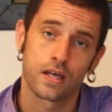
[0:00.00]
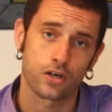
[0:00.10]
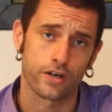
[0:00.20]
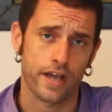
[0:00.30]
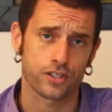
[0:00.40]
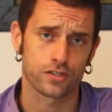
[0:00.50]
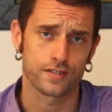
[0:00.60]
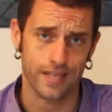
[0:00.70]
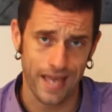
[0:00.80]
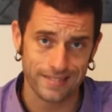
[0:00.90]

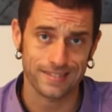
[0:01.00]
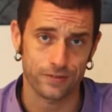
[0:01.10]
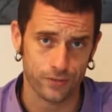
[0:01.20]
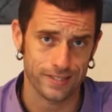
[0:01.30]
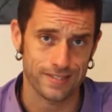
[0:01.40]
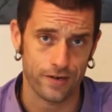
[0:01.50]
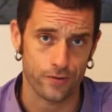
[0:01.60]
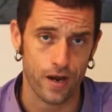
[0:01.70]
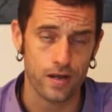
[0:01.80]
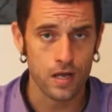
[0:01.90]
connections, etc.,
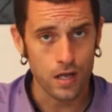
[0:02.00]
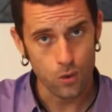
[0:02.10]
etc.